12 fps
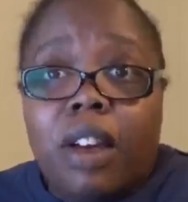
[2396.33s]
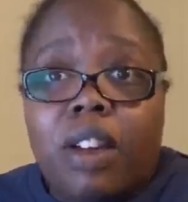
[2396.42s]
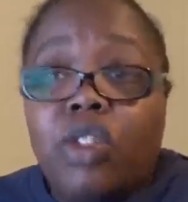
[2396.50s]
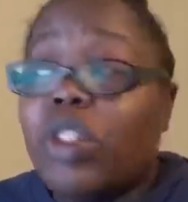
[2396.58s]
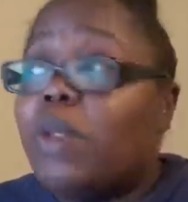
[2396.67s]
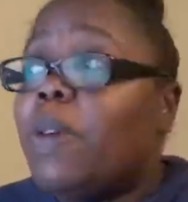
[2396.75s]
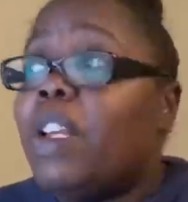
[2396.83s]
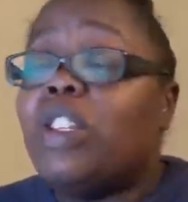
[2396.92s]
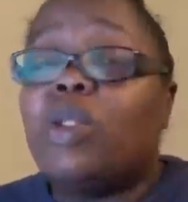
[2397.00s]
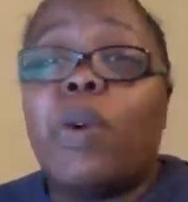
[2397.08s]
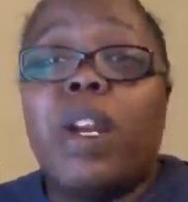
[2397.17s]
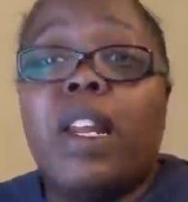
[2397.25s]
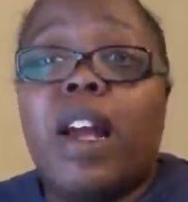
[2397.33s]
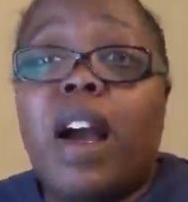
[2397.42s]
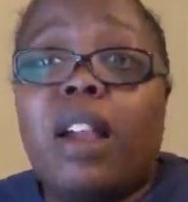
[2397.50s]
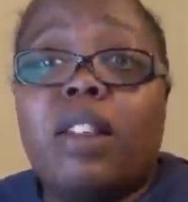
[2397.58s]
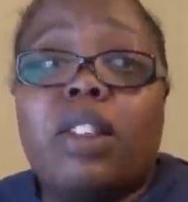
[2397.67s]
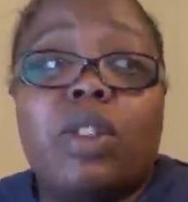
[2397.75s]
You spend
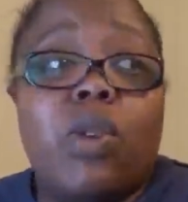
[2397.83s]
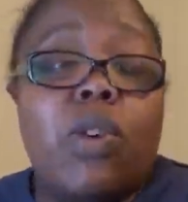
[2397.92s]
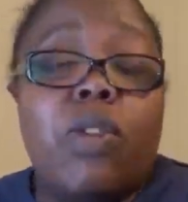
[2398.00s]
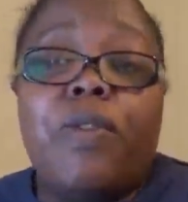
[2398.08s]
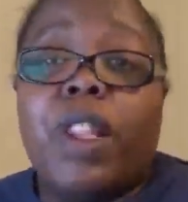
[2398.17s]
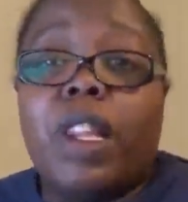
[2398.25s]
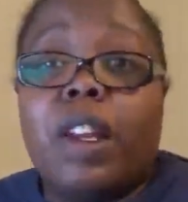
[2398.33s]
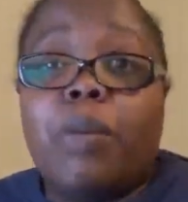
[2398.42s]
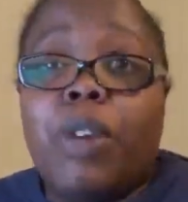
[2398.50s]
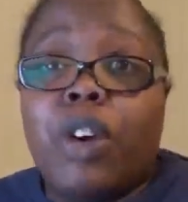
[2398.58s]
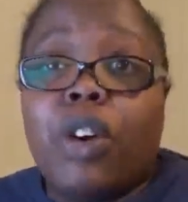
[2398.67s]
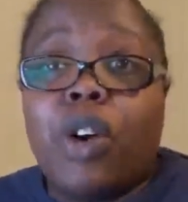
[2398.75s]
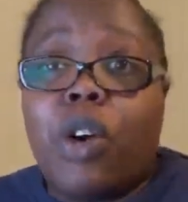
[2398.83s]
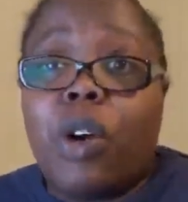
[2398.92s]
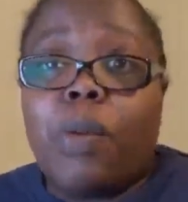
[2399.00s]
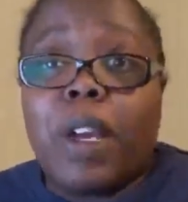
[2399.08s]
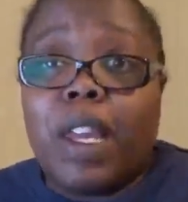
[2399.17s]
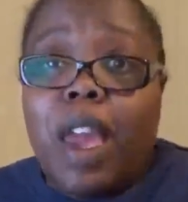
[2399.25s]
$20 on filling up your car
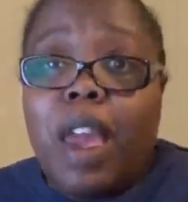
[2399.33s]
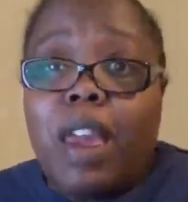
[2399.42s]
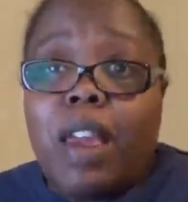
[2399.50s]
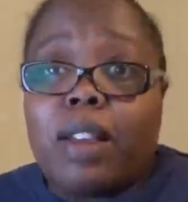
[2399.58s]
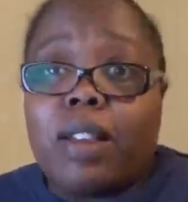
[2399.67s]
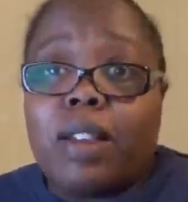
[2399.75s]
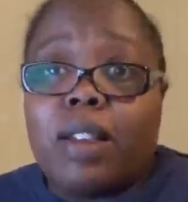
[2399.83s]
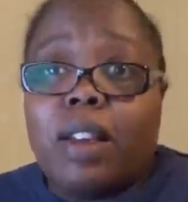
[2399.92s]
with gas.